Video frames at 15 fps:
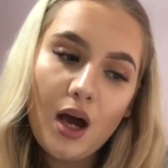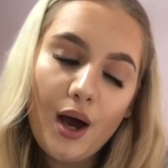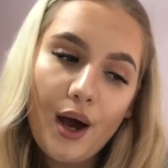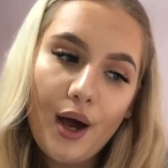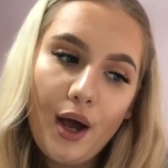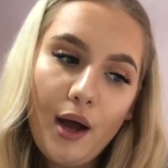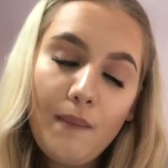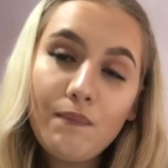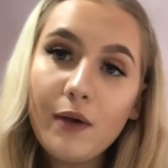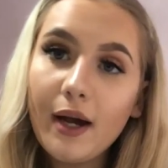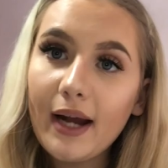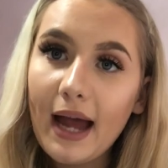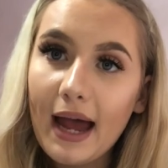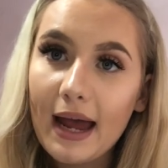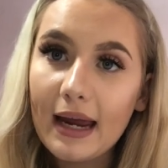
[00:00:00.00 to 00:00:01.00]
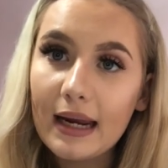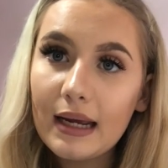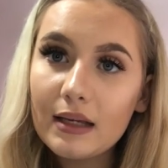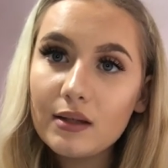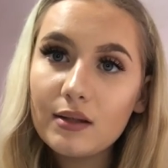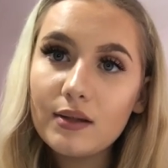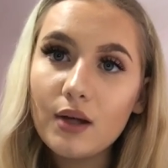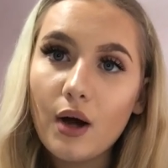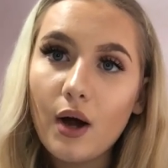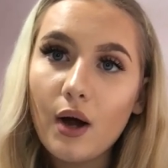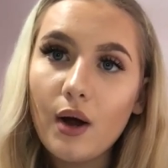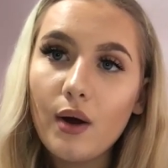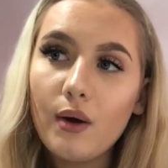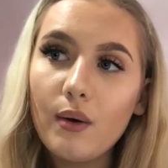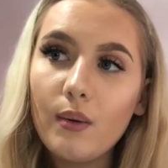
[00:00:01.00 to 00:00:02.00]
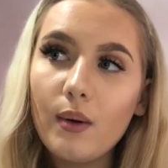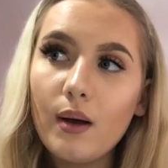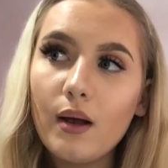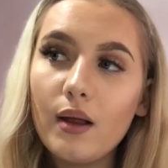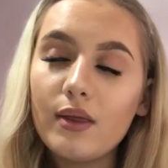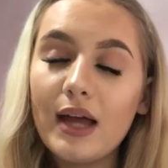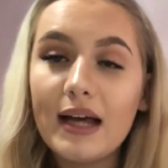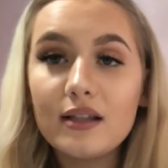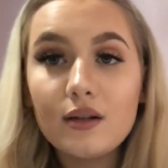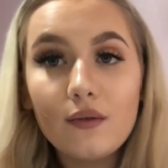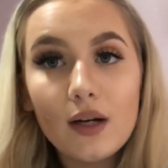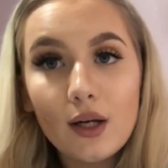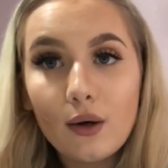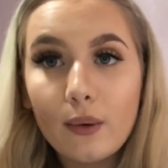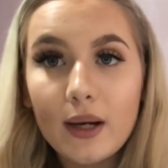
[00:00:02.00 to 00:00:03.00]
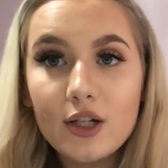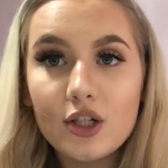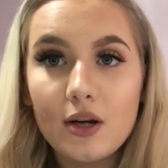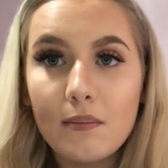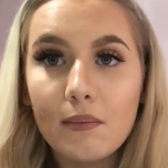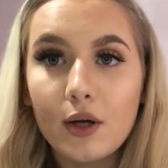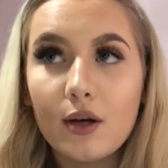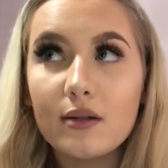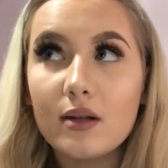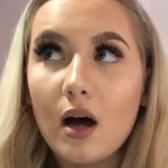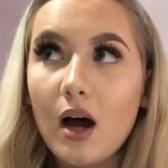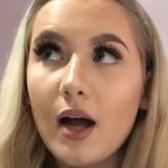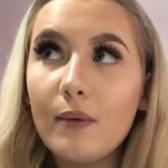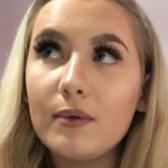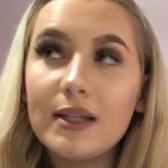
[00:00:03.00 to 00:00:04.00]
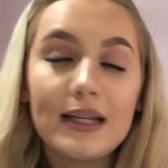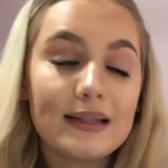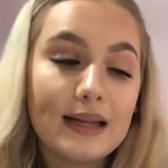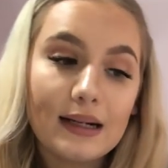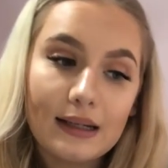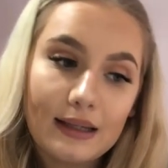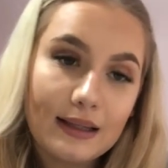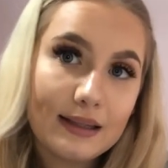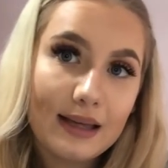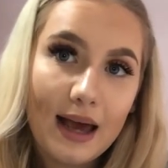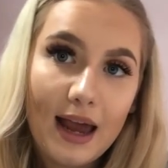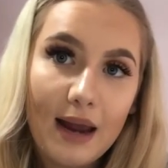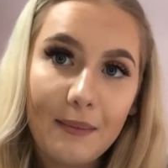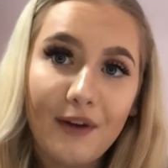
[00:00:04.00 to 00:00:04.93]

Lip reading: Okay, so that's a really good question, because I was exactly the same.